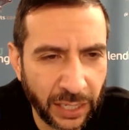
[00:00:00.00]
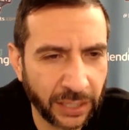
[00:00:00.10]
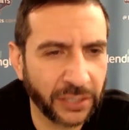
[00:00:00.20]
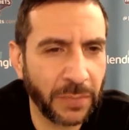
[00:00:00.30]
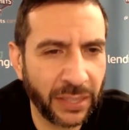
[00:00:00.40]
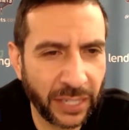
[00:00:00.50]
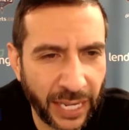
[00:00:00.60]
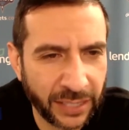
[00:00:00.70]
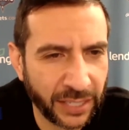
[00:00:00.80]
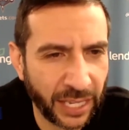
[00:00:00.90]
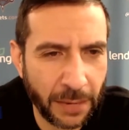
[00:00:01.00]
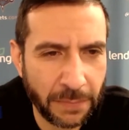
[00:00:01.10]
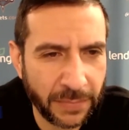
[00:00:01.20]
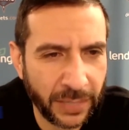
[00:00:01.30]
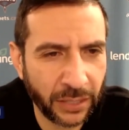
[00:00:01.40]
doesn't mean the next
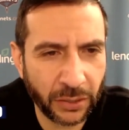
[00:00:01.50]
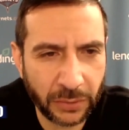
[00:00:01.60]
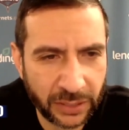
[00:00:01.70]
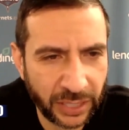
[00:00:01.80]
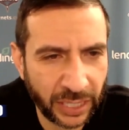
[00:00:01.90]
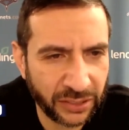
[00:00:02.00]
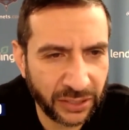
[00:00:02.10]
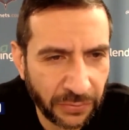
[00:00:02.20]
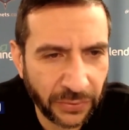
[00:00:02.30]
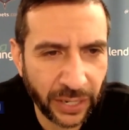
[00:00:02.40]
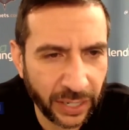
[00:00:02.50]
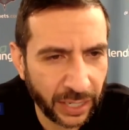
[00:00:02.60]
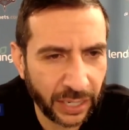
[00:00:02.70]
game, you know, it's it's different.